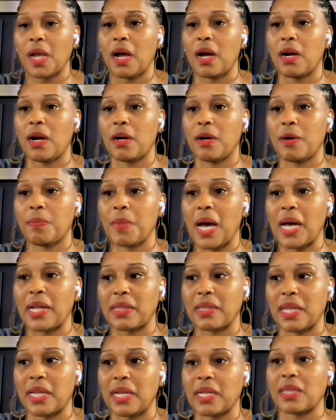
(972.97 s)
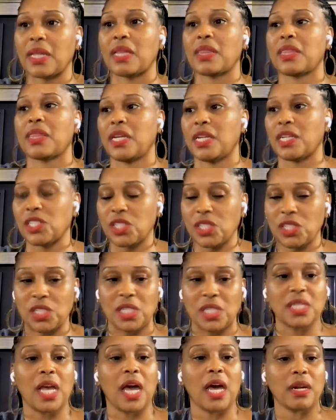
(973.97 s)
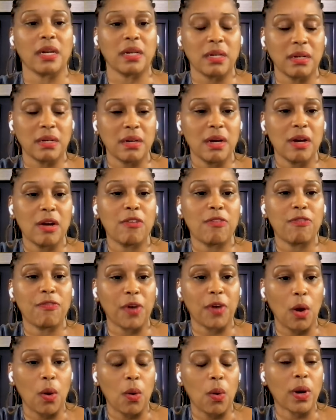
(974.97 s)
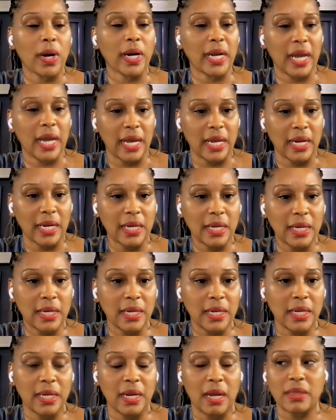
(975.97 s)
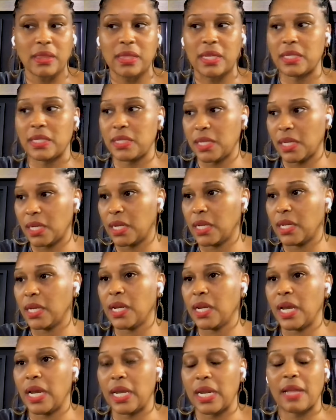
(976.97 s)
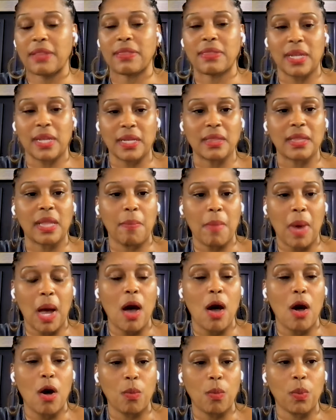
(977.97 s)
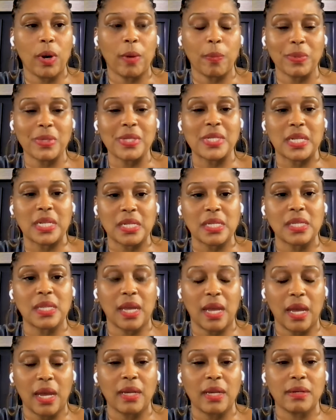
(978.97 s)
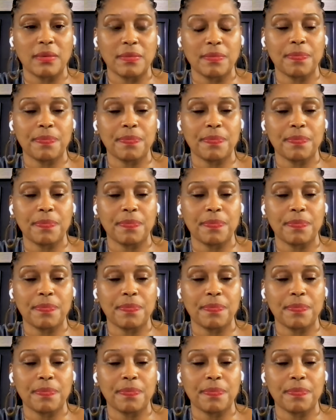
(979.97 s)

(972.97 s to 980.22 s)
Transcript: Um, I think that things should just kind of flow organically and authentically, and I think that my home represents that.